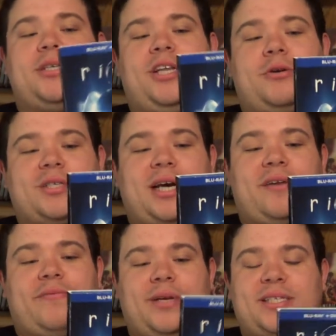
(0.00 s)

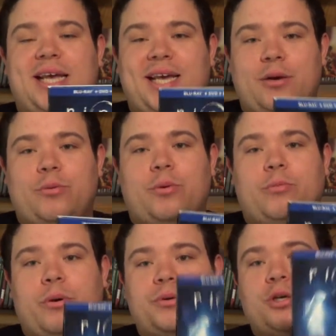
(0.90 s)
It's taking
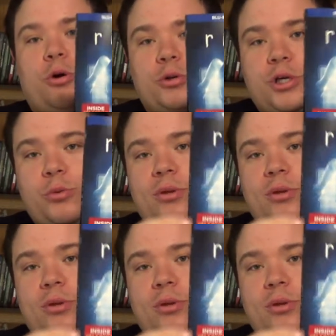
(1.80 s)
what was older